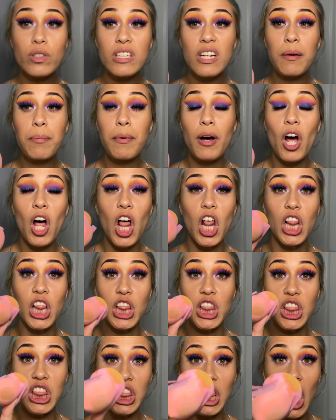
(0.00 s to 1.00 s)
up a
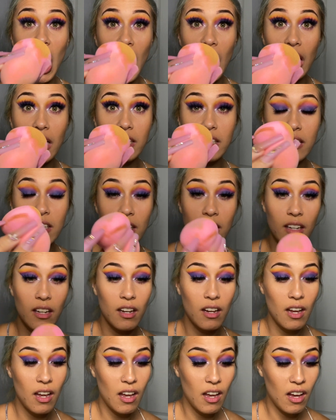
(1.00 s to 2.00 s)
lot
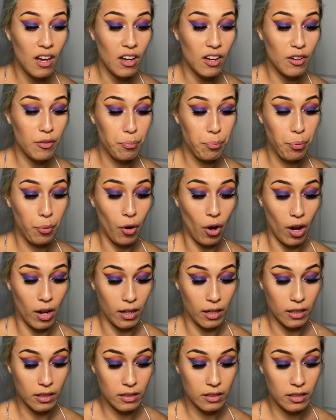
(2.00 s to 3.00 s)
of
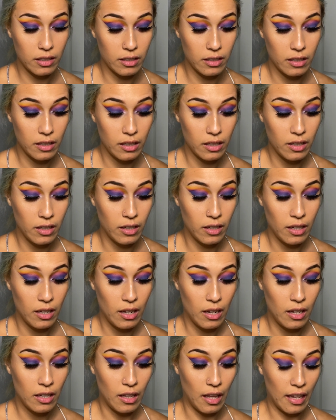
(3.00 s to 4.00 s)
product.
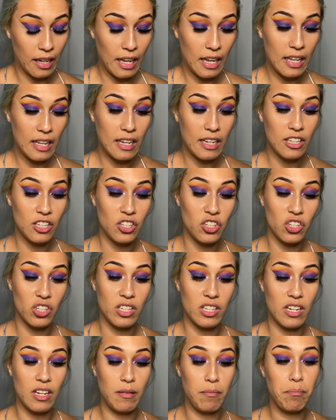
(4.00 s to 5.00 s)
Like, it is
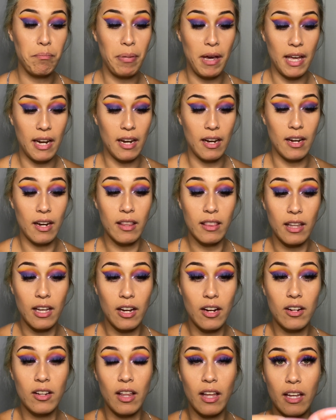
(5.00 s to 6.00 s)
just embedded in
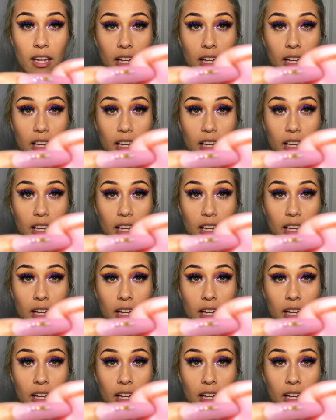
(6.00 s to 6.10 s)
there. Like,